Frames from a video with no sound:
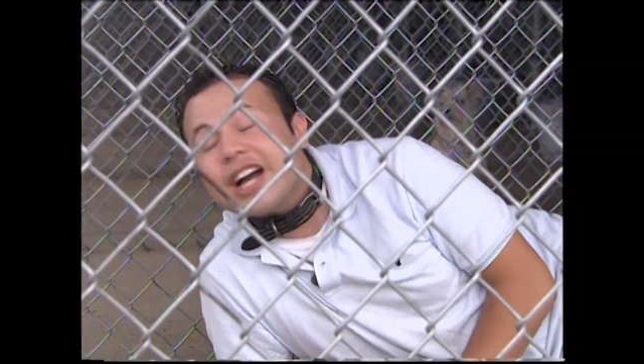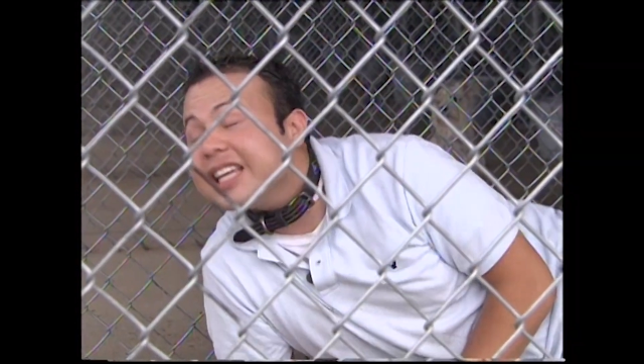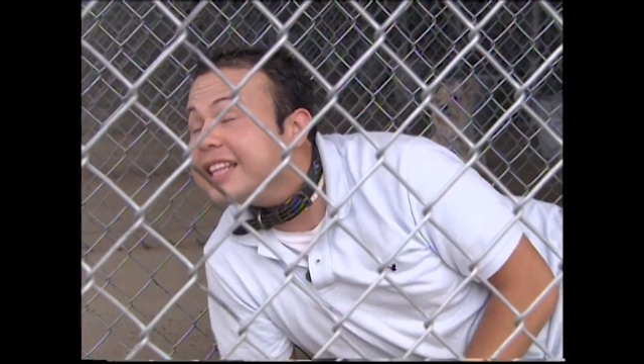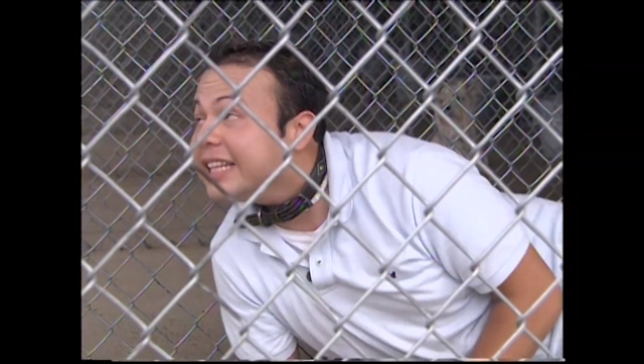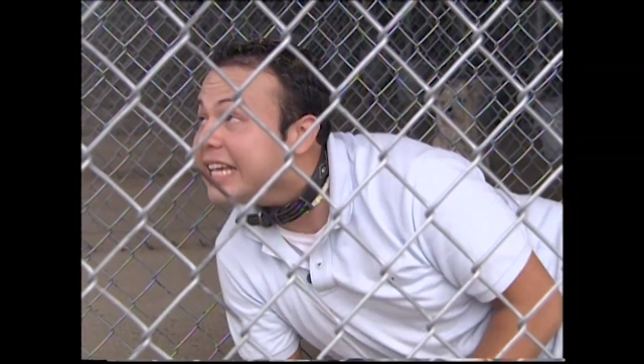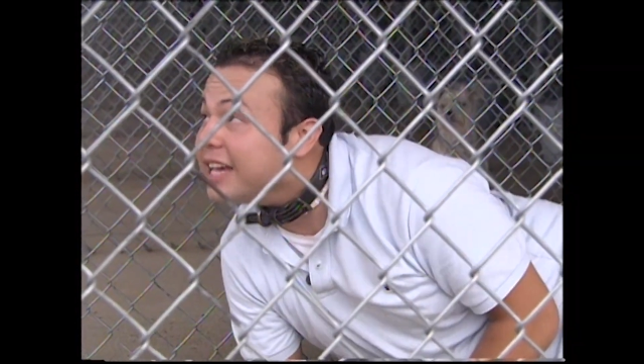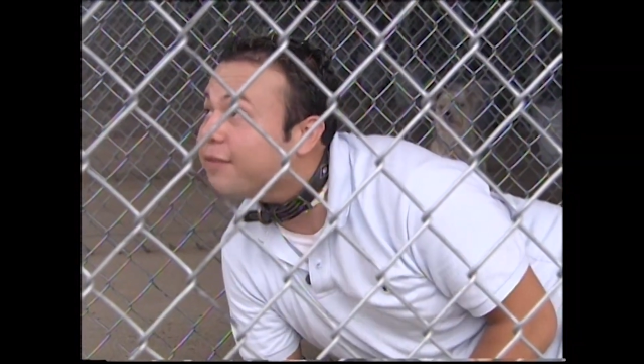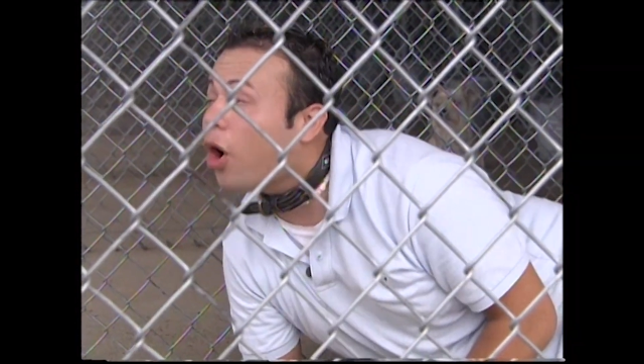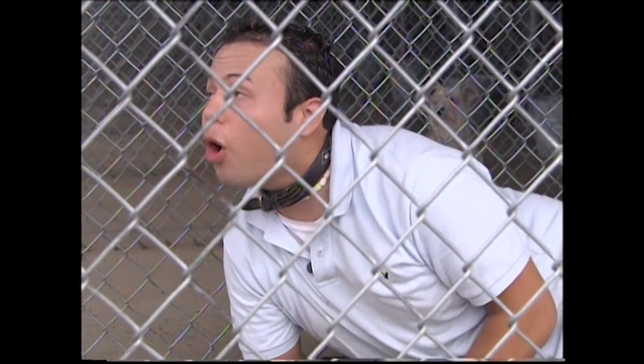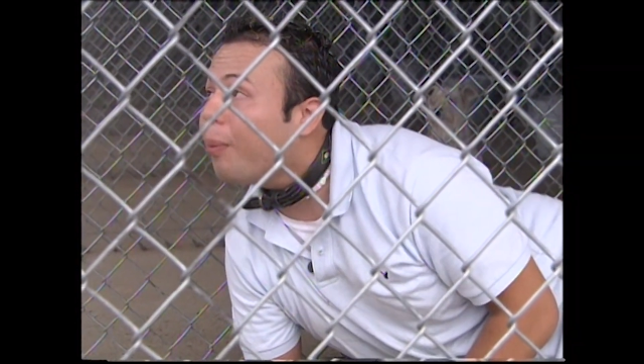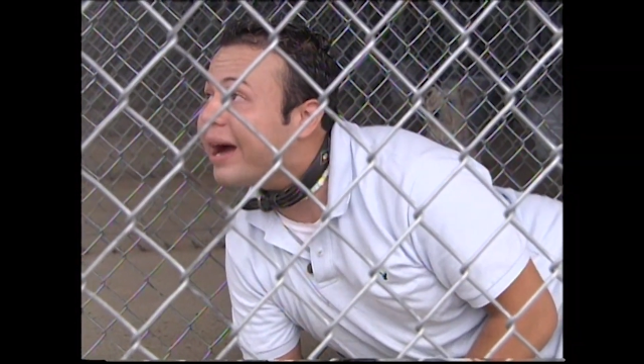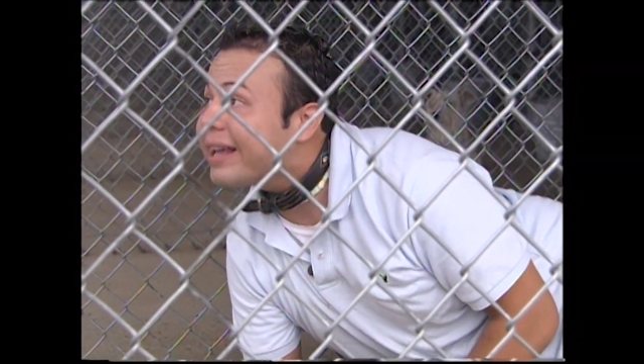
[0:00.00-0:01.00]
Can leave.
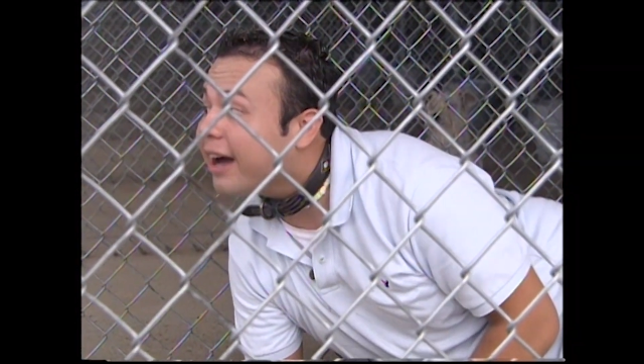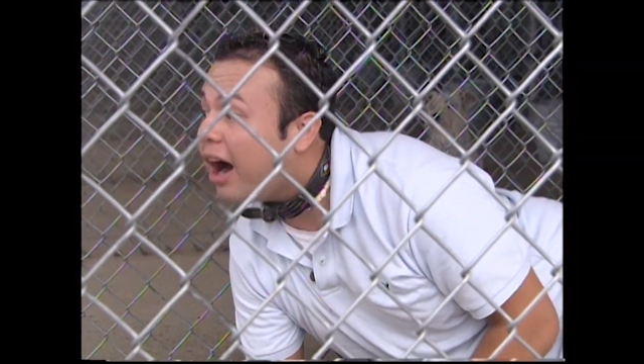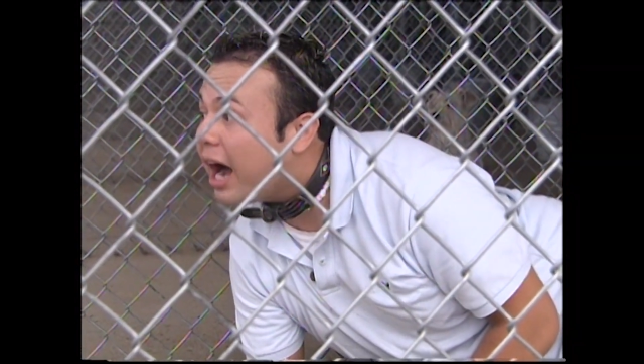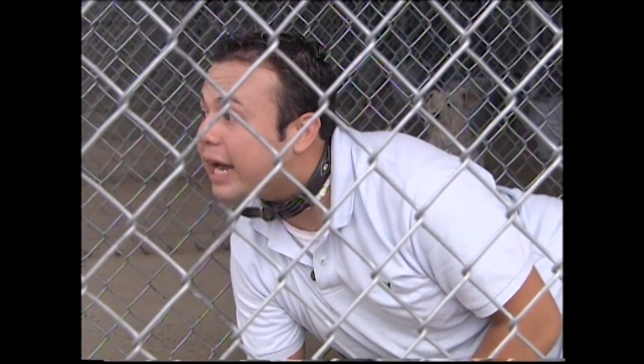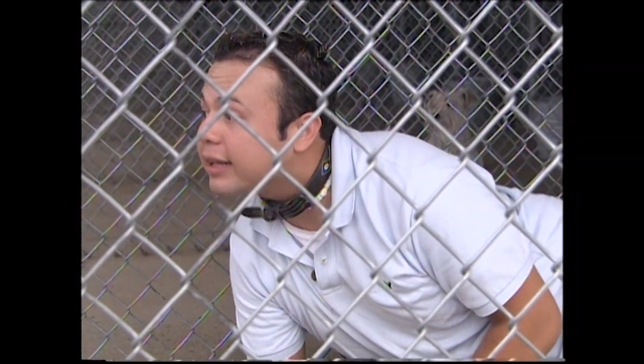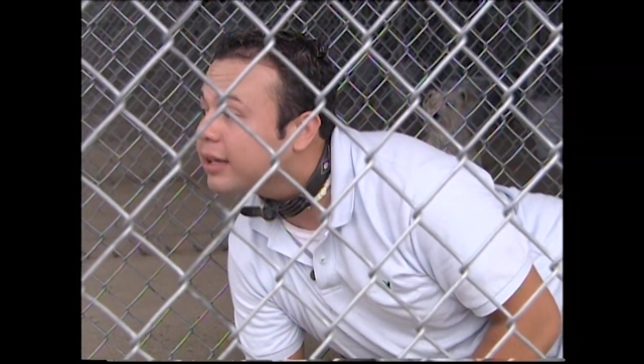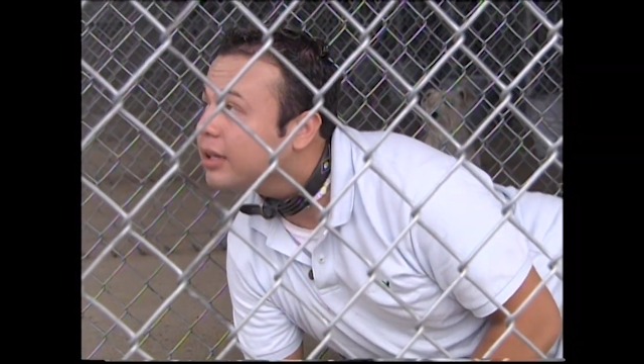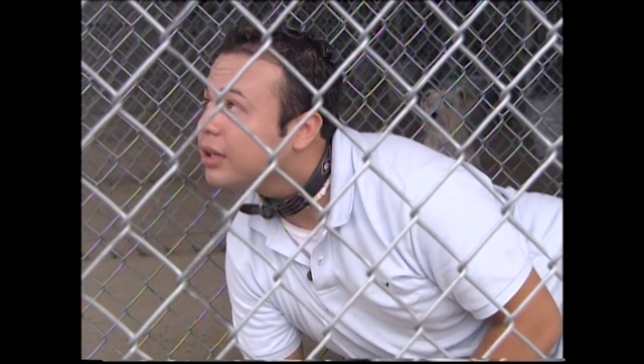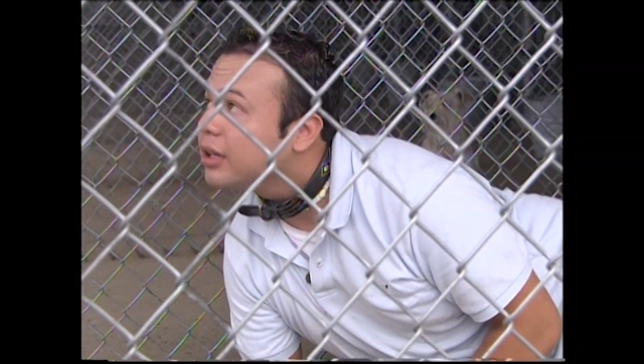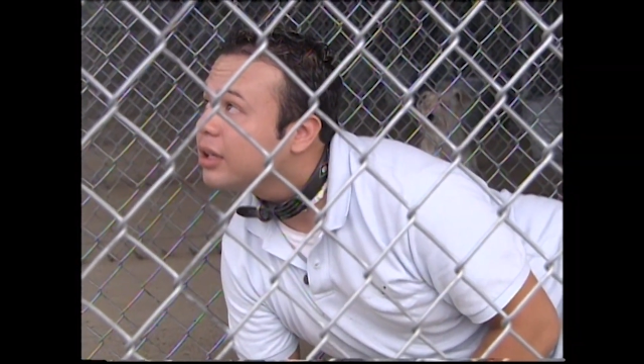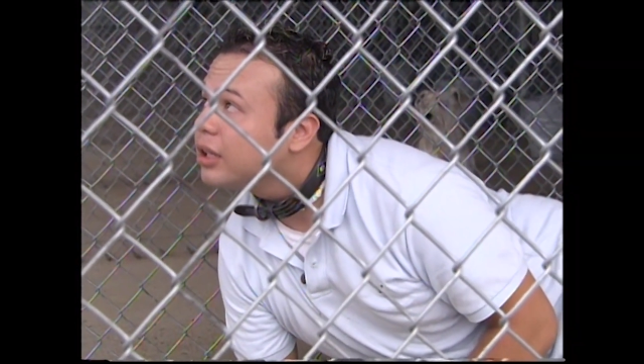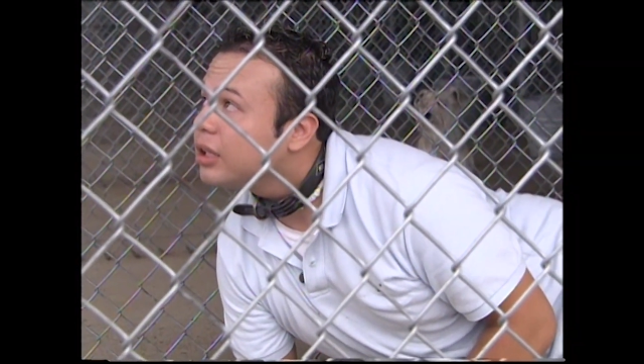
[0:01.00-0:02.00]
Oh yeah. My God.
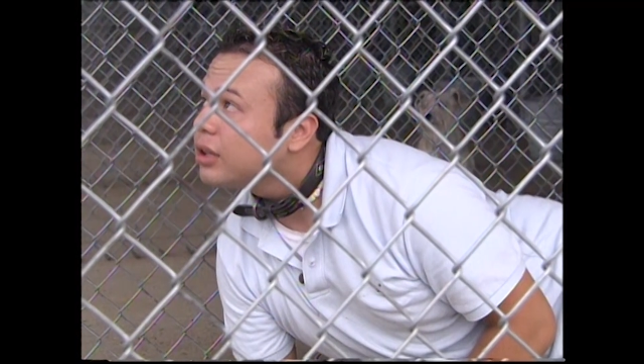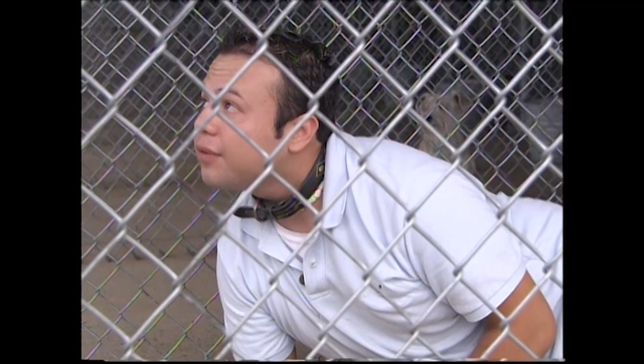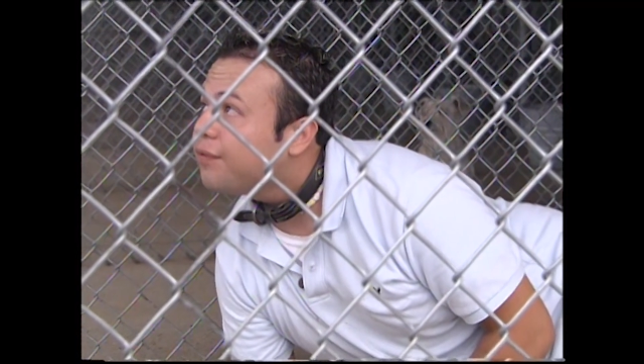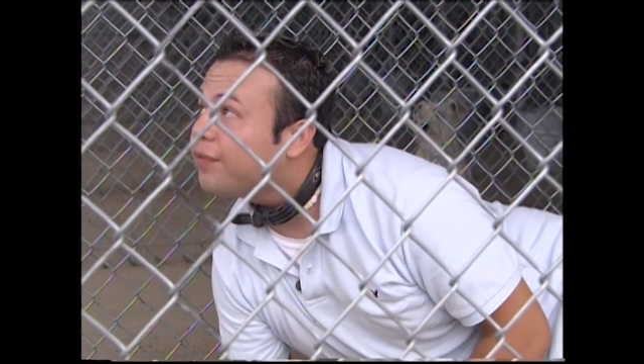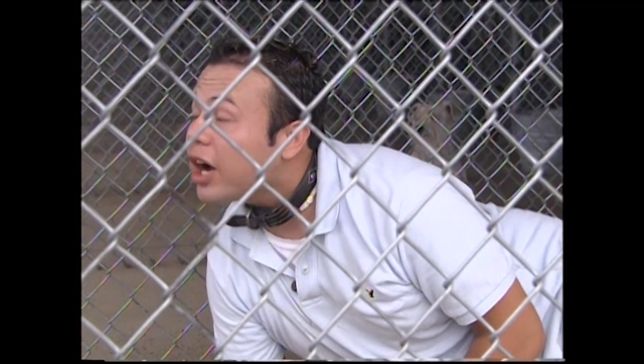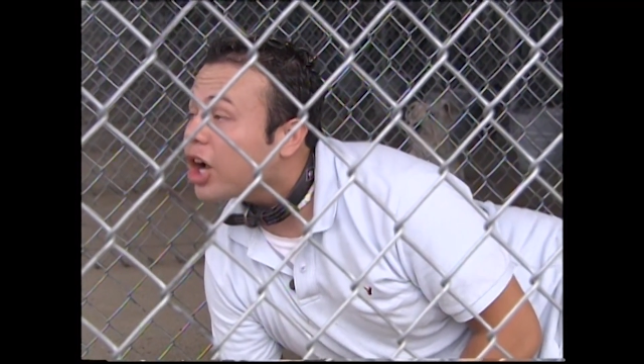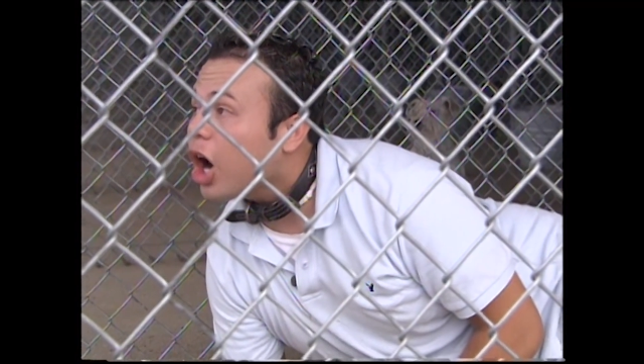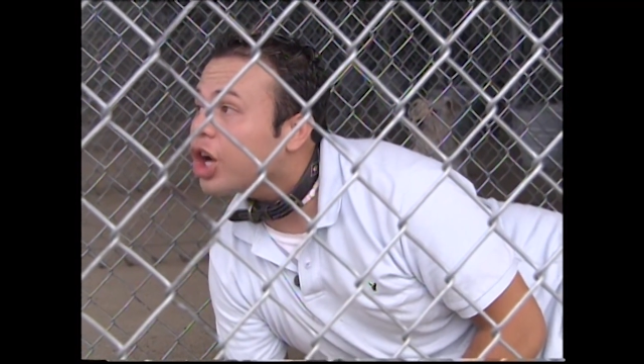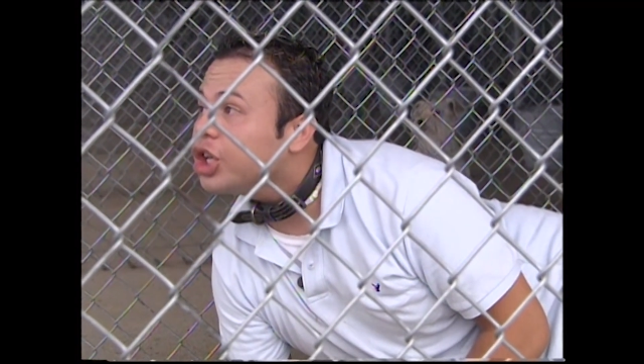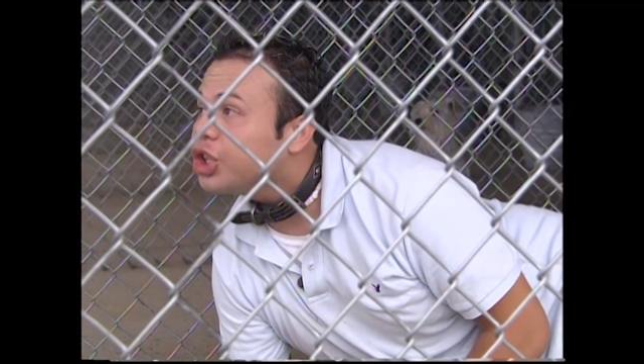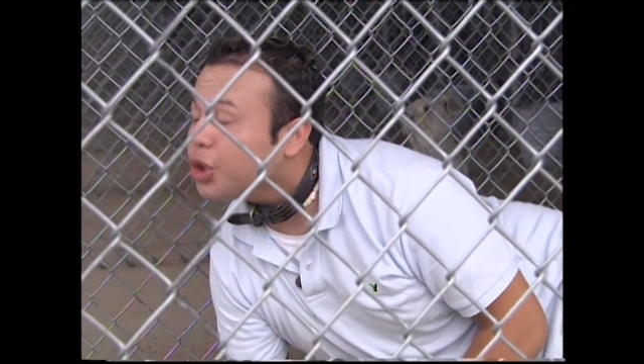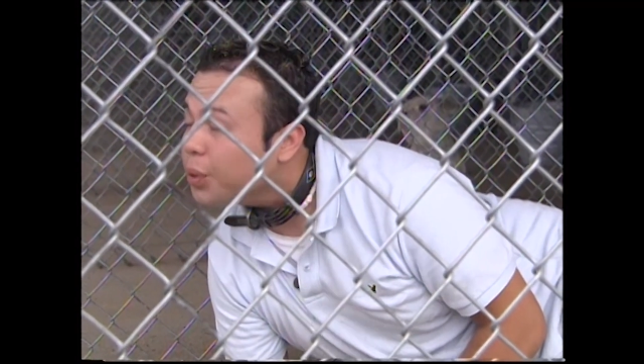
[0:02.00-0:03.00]
What are
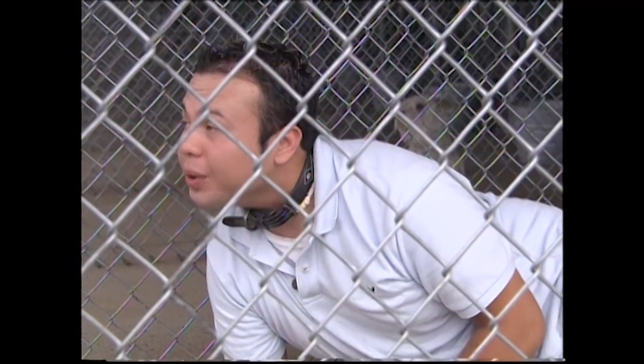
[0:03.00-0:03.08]
you doing?